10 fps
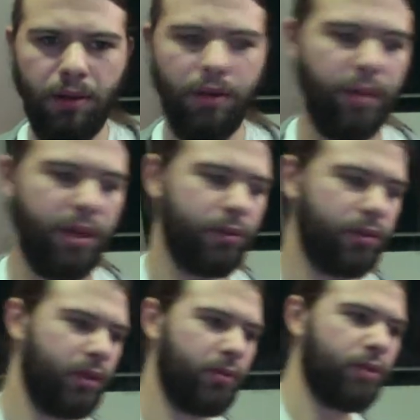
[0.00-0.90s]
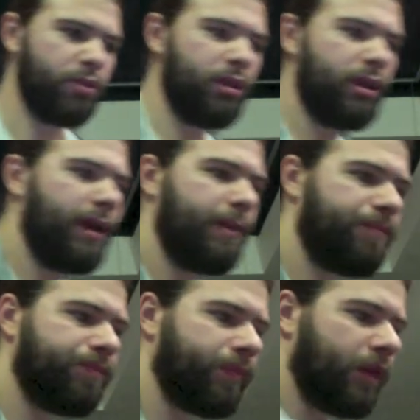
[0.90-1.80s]
Been using it most of the day
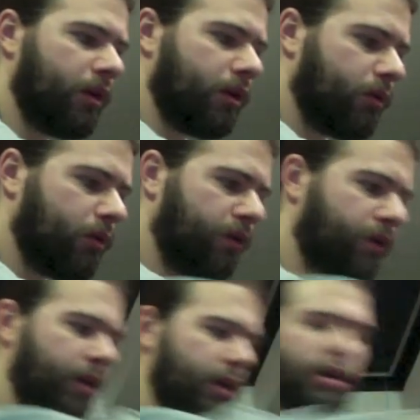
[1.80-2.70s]
with the